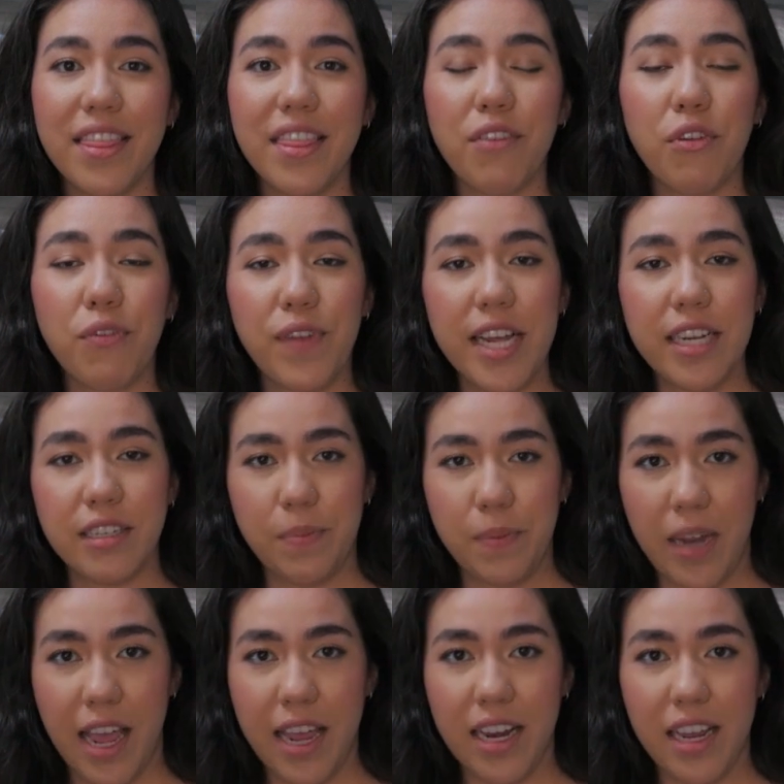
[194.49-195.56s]
The reflector
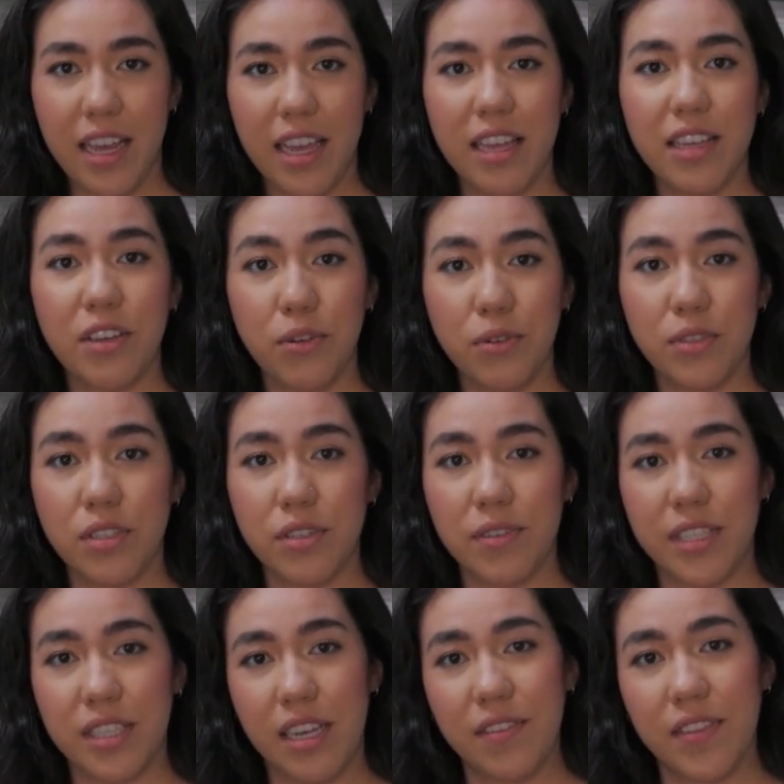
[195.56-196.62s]
plate used to
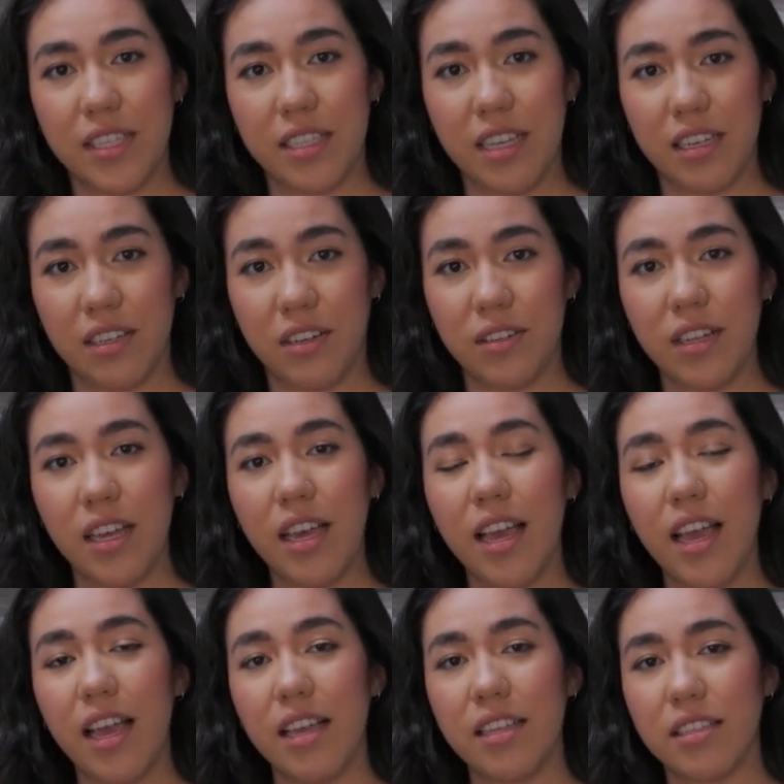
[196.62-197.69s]
receive the signal
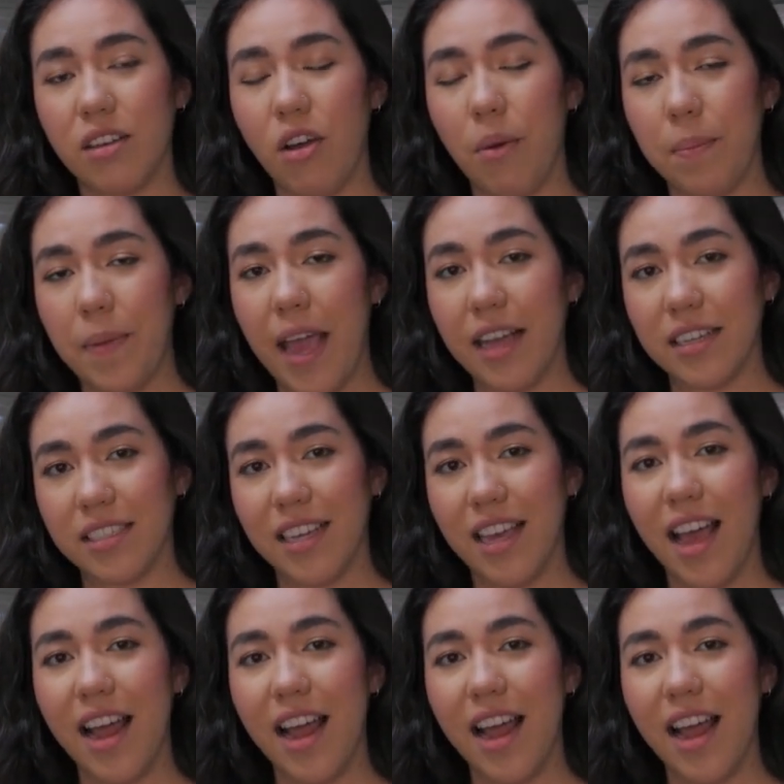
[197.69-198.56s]
is compact,